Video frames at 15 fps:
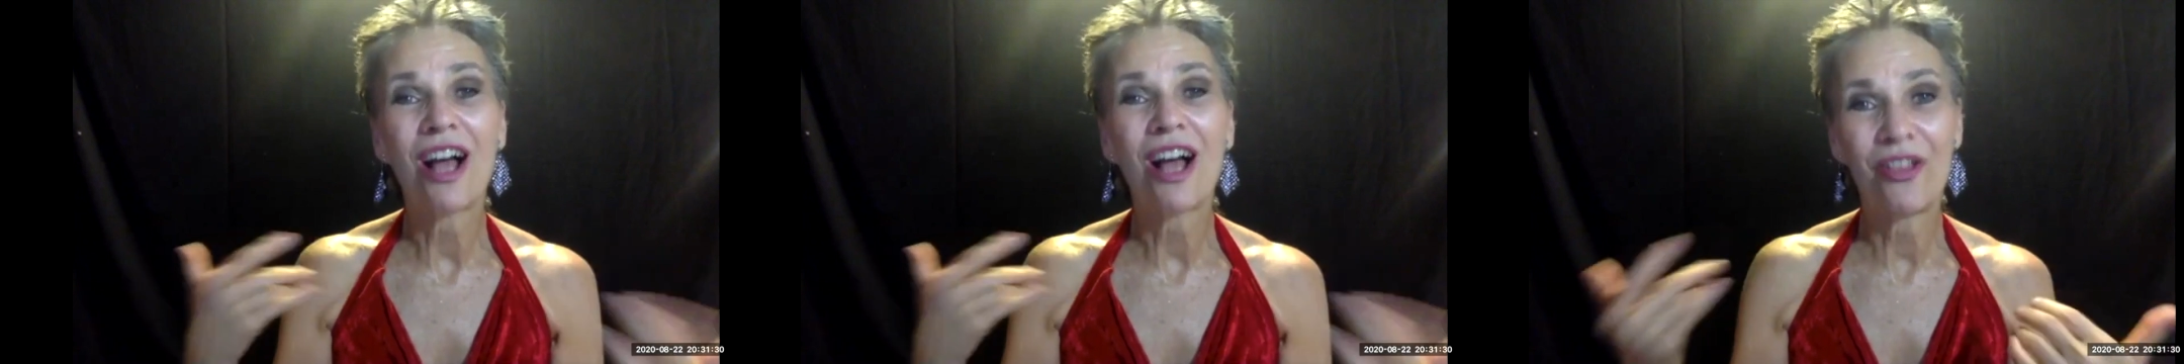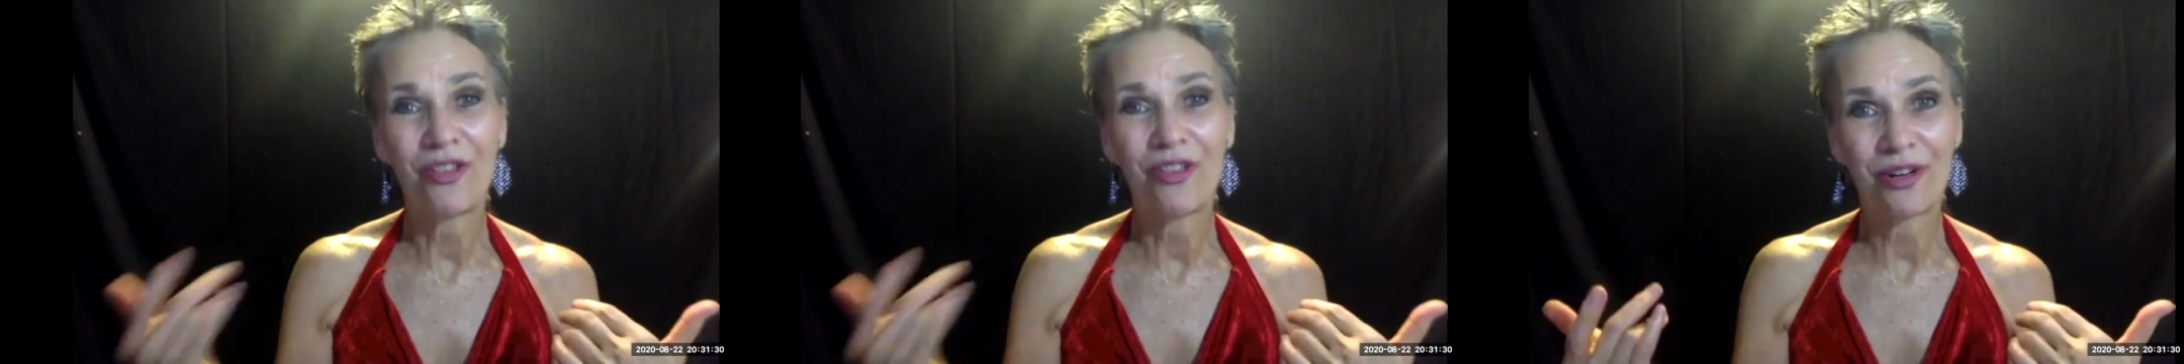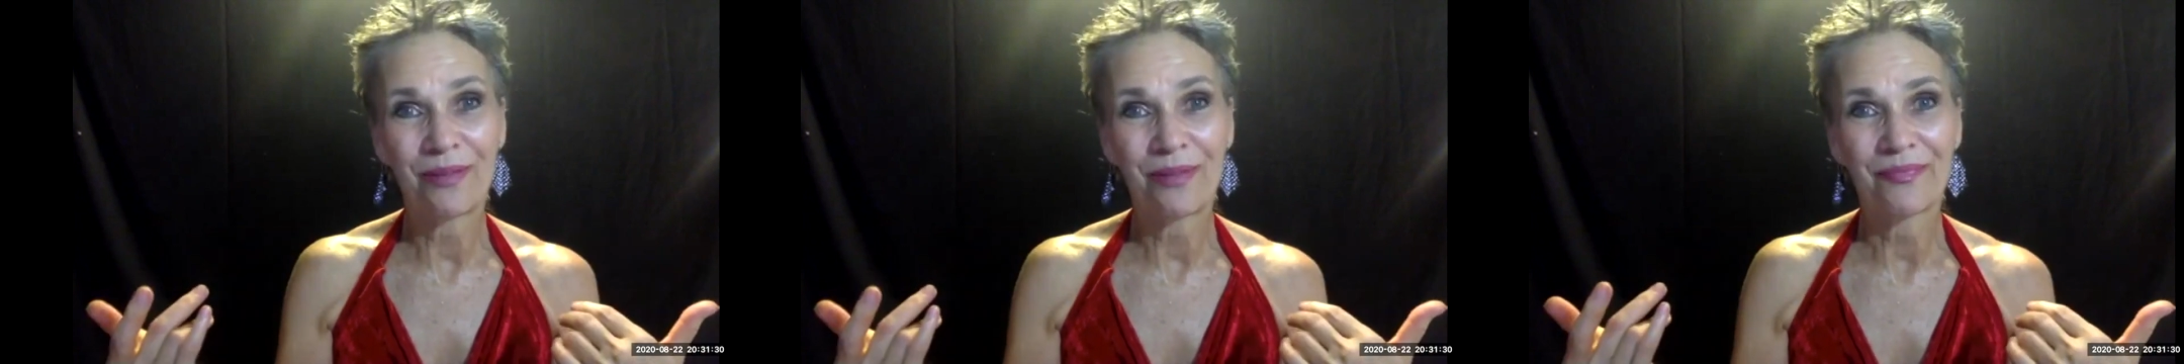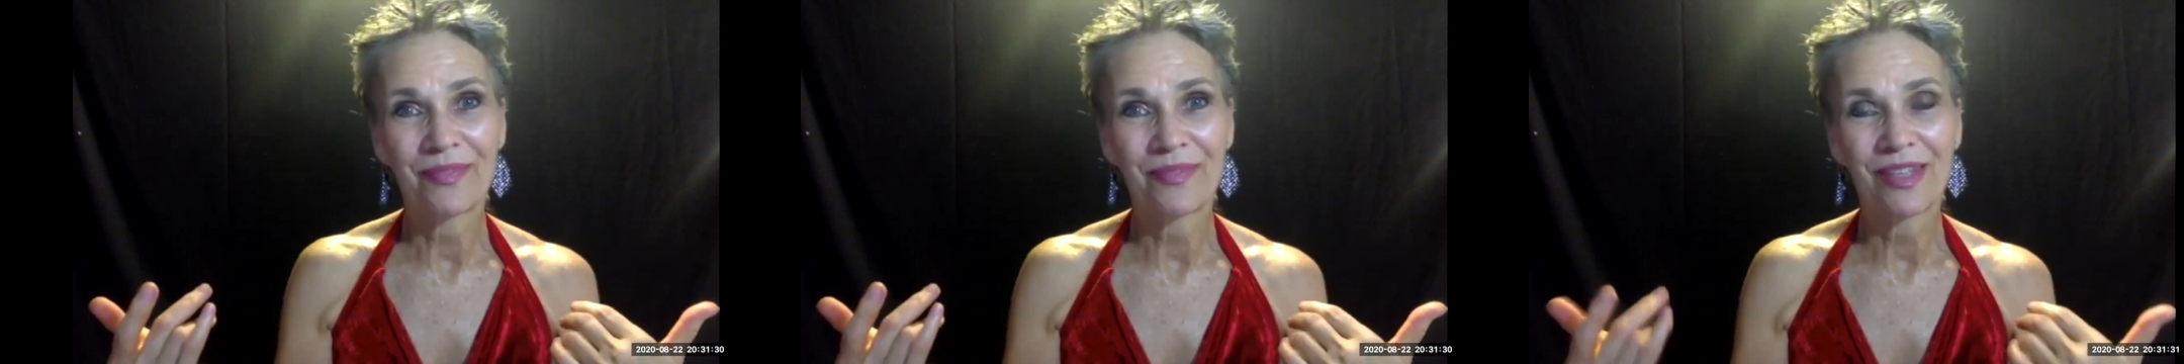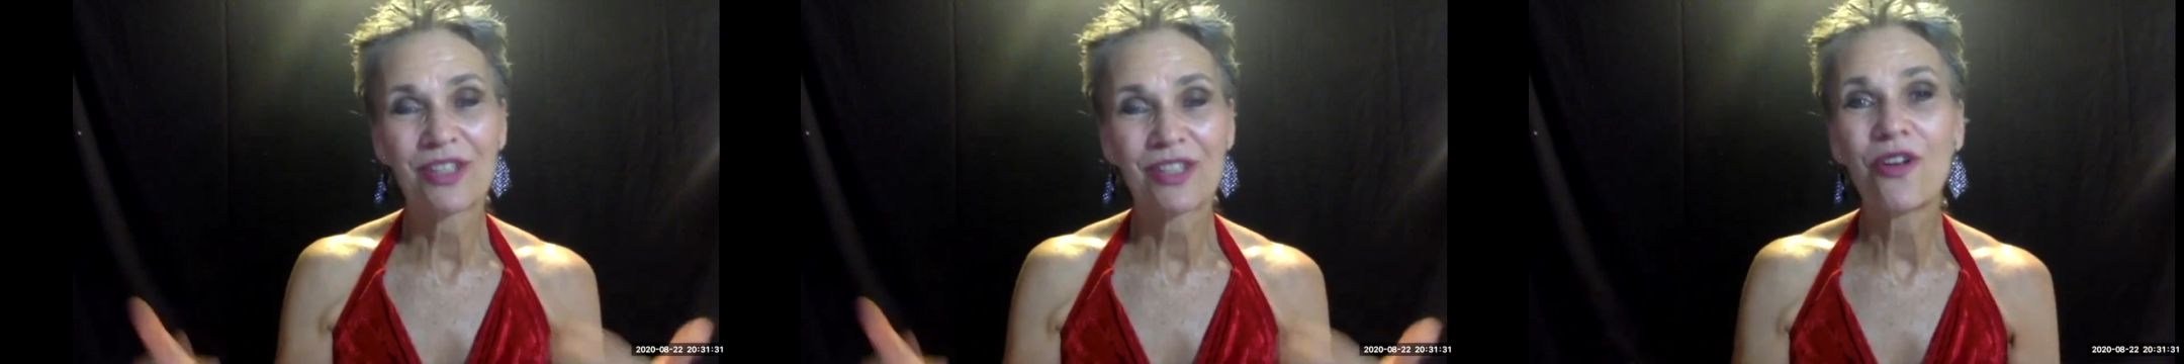other
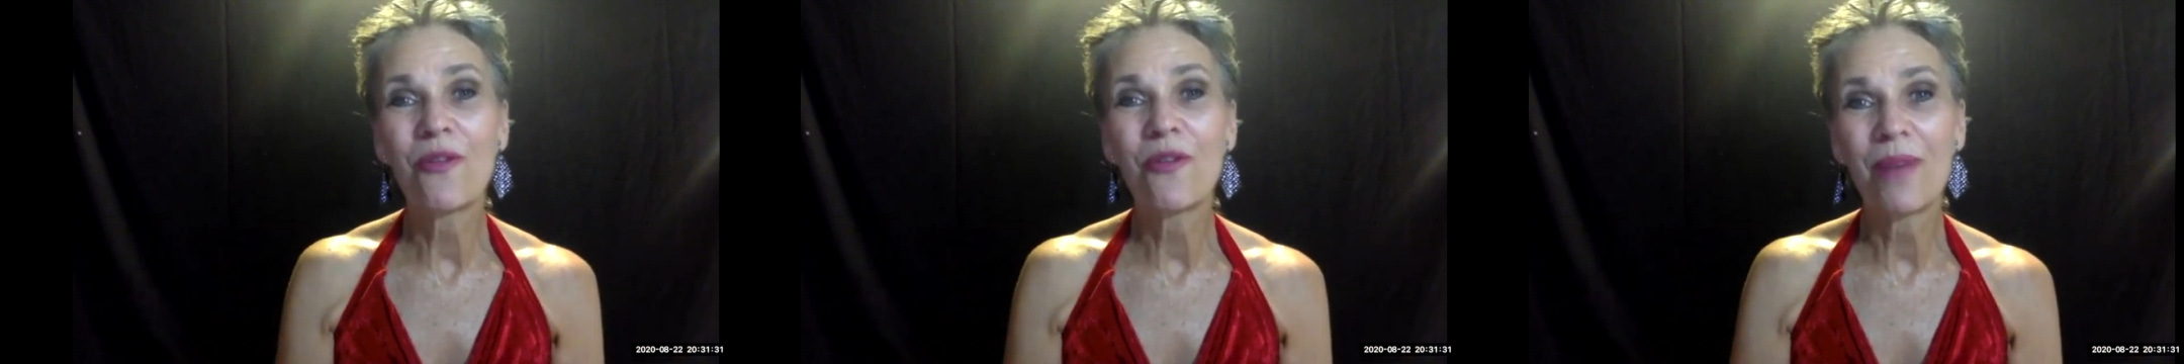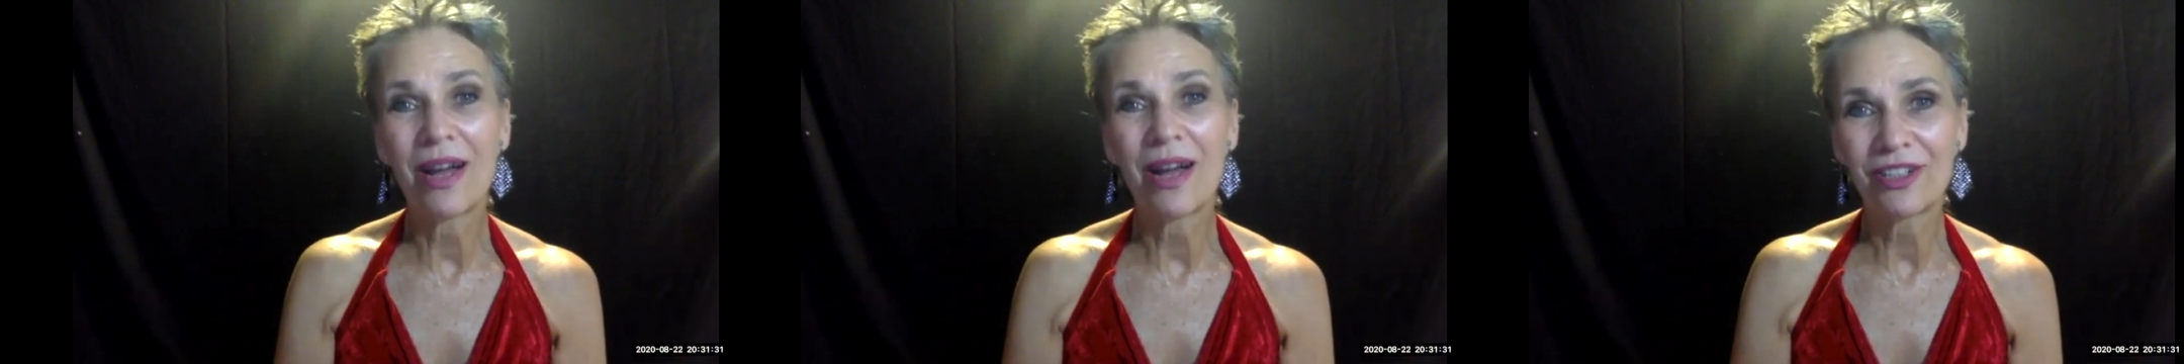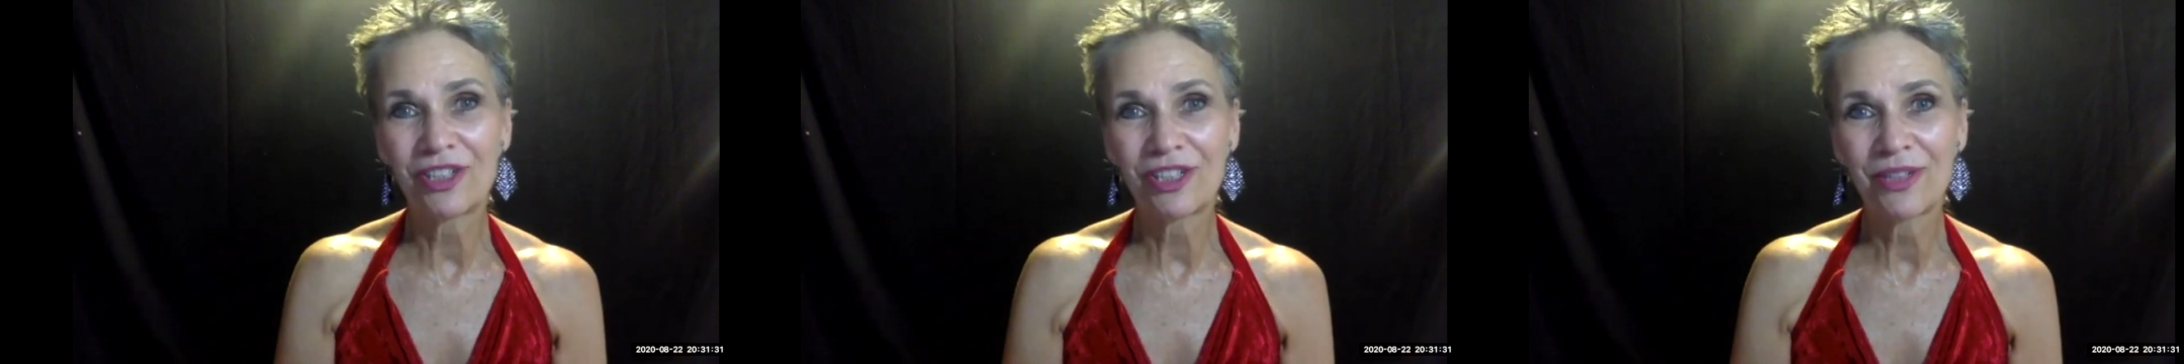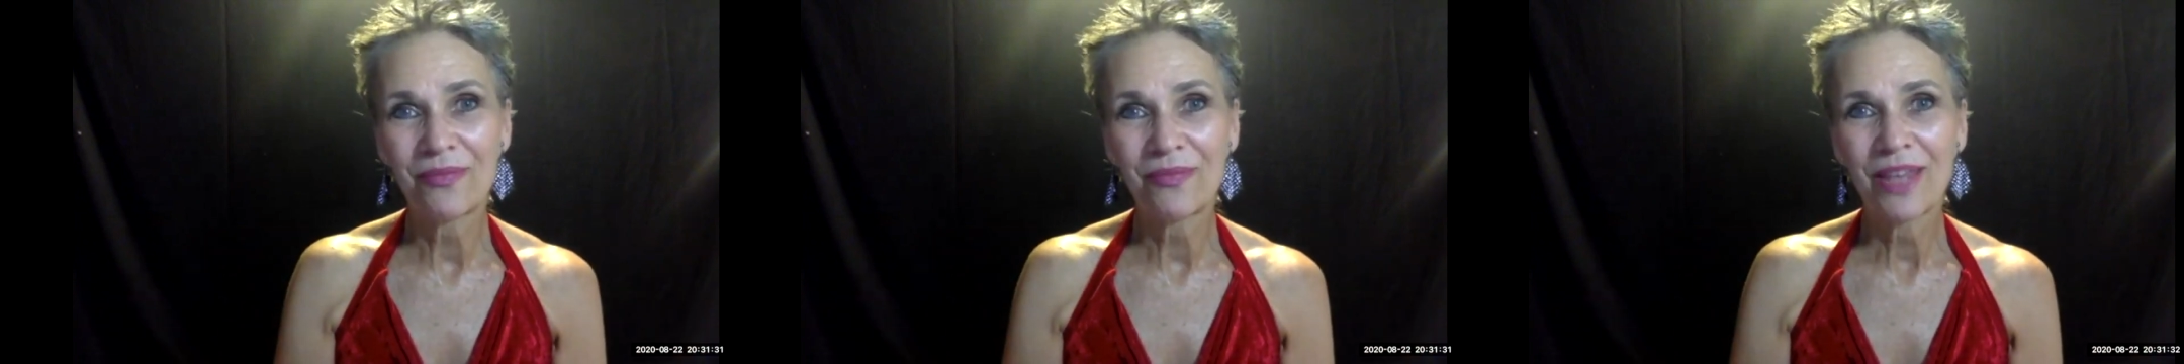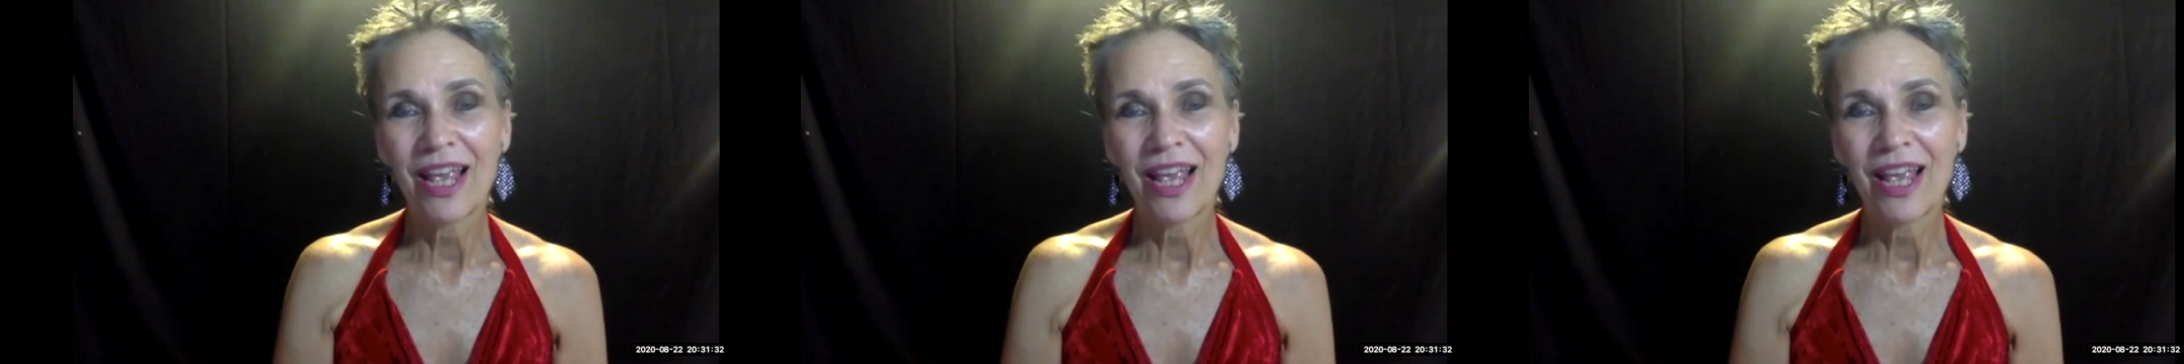so much.